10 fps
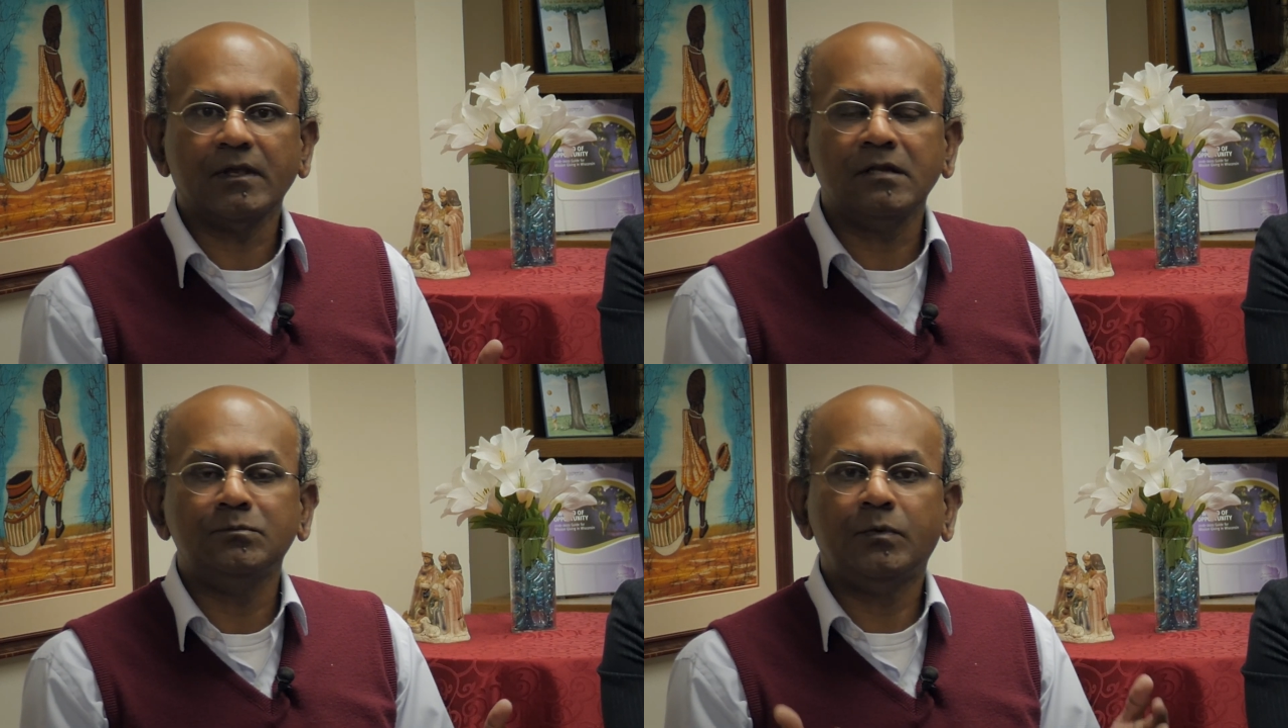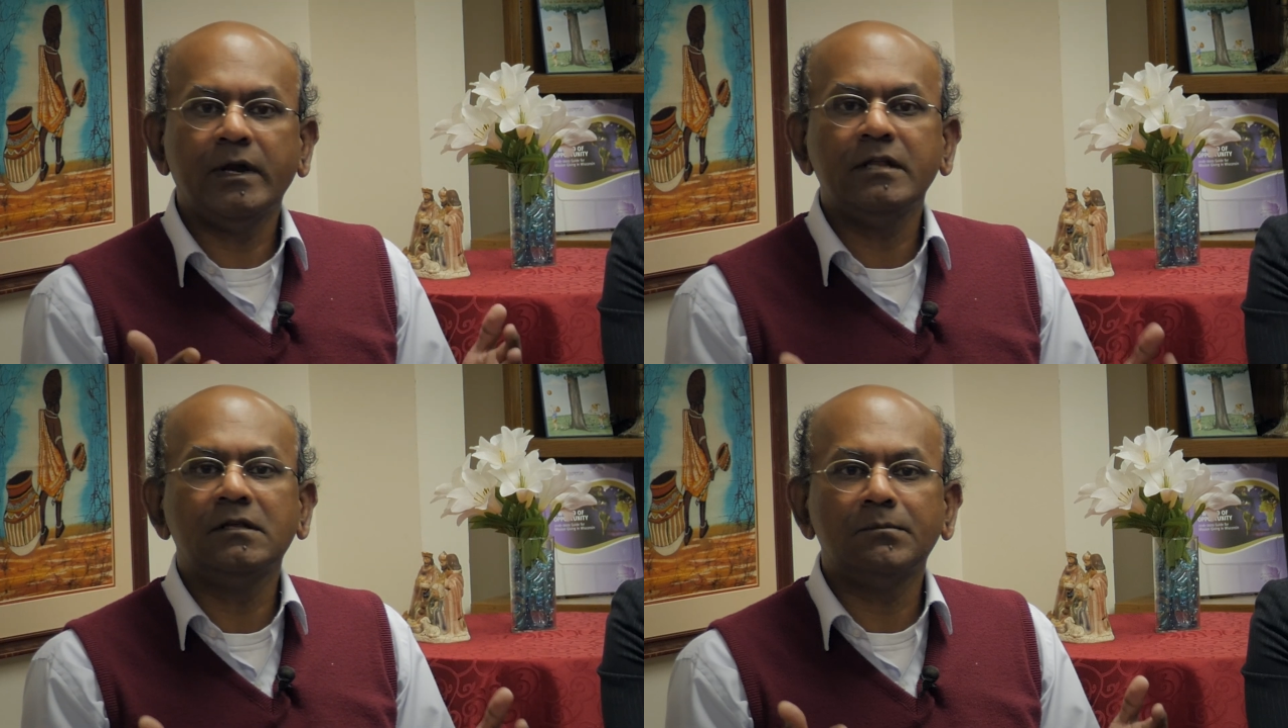and
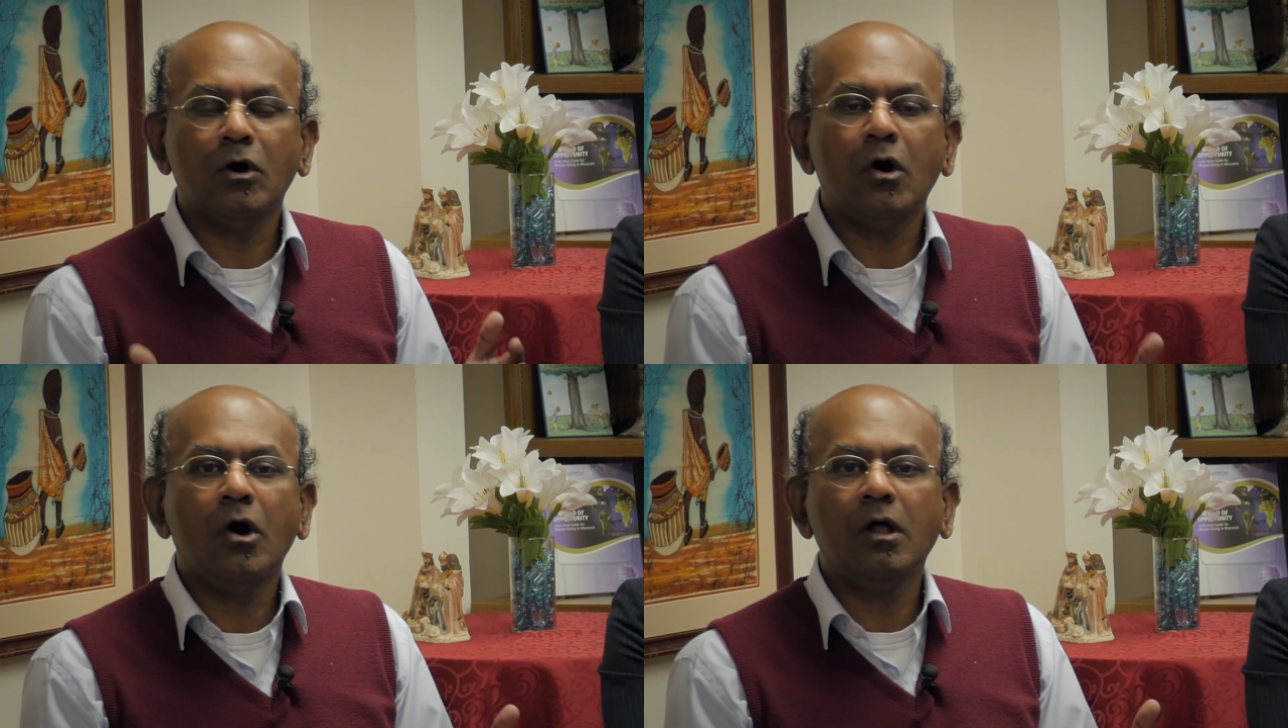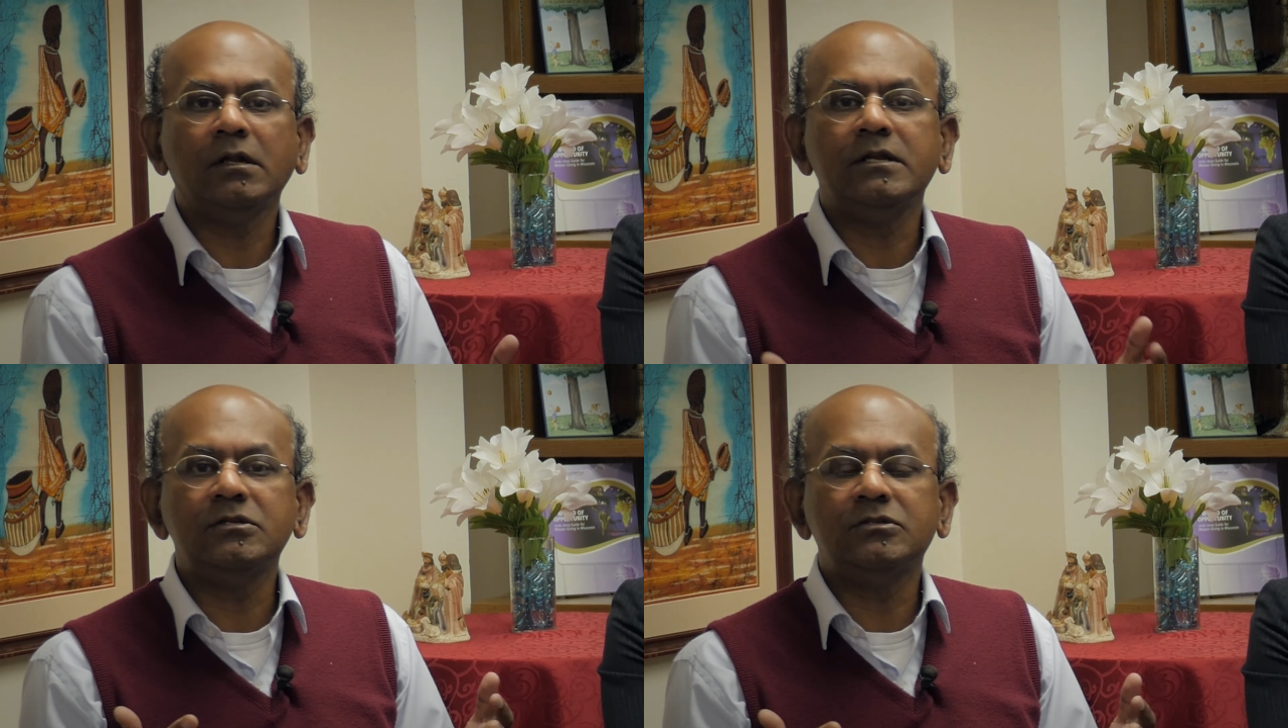bring them all
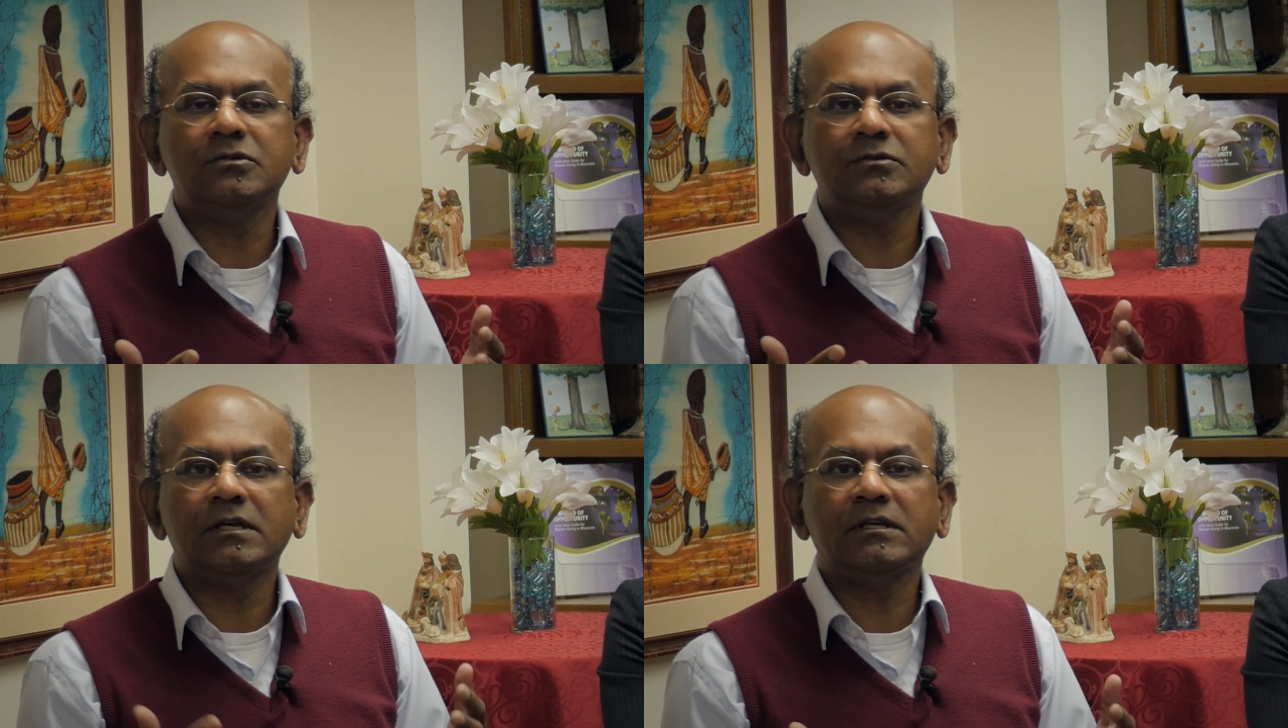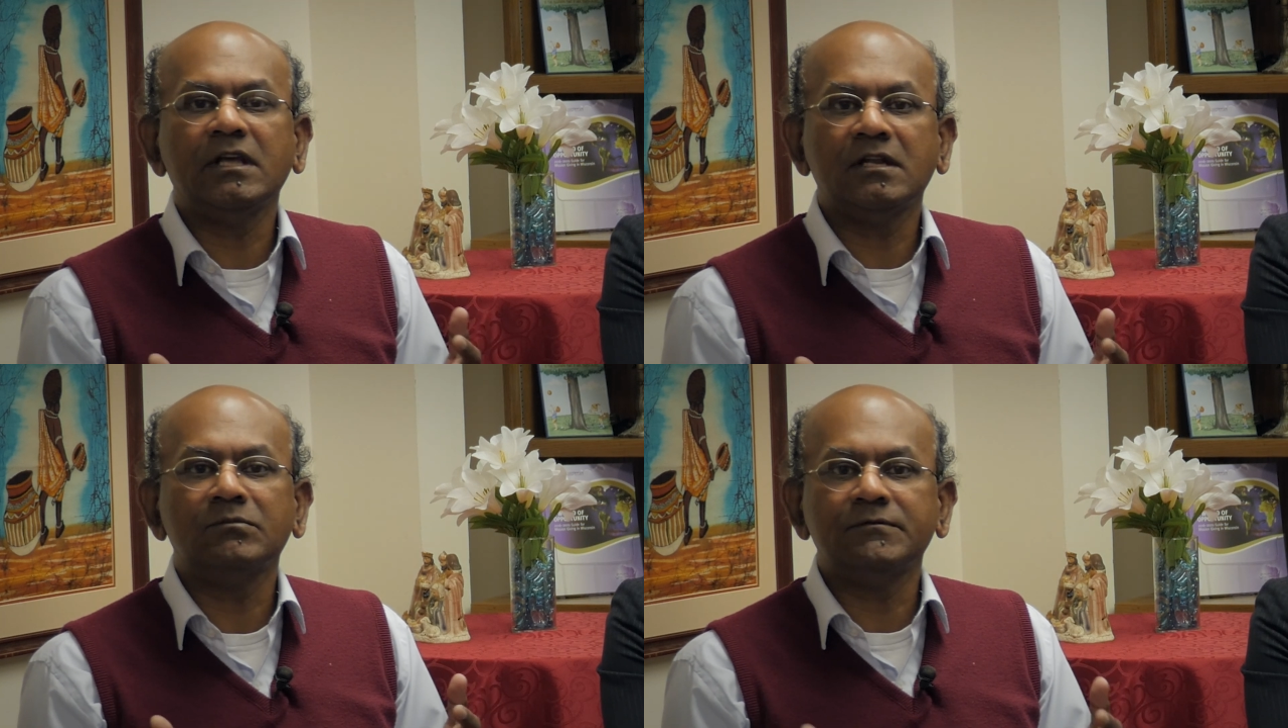into the
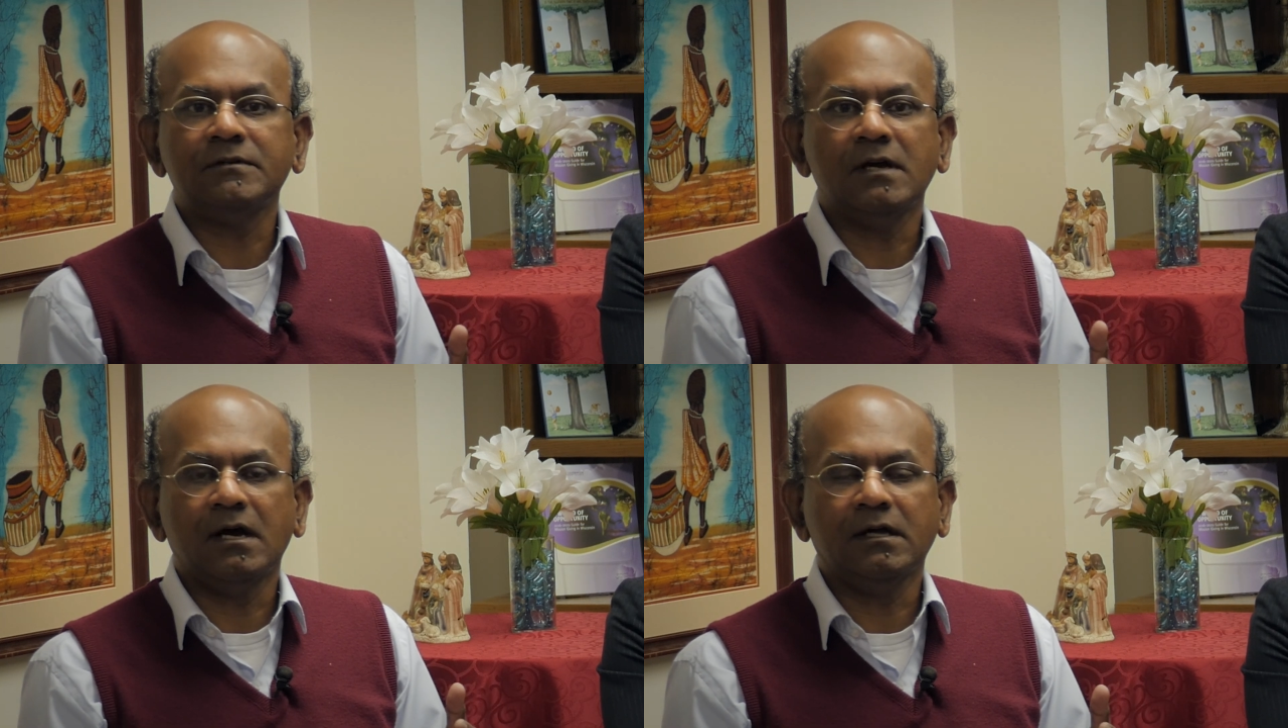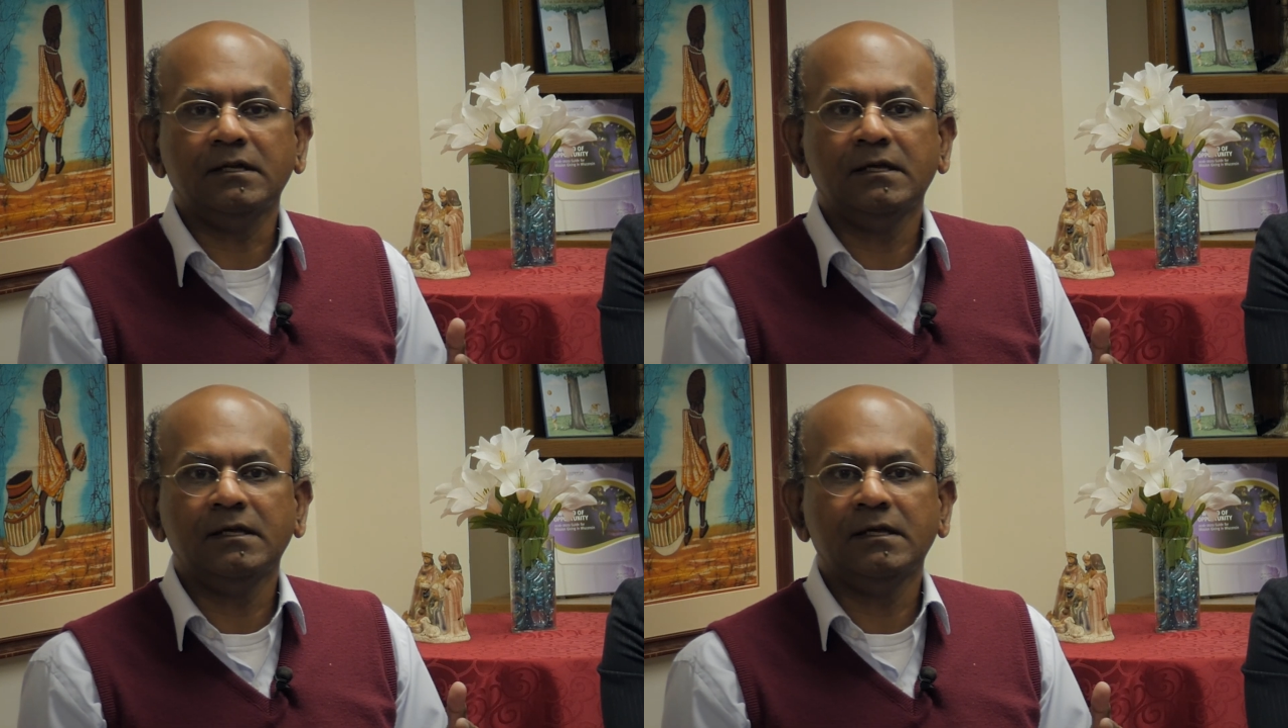kingdom of God.